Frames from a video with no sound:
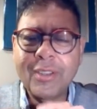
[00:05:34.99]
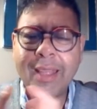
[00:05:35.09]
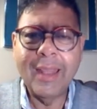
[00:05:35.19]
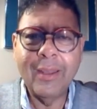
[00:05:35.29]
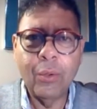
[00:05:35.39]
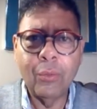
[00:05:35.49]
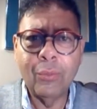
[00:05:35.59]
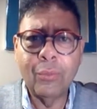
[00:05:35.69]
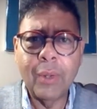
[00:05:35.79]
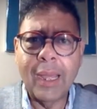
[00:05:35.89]
then,
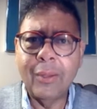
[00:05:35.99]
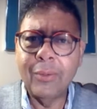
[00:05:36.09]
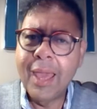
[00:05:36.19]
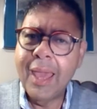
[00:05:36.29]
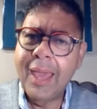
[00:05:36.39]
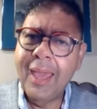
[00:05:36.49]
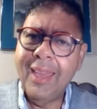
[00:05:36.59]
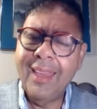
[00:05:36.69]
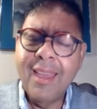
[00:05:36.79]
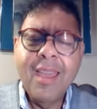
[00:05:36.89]
oh, okay.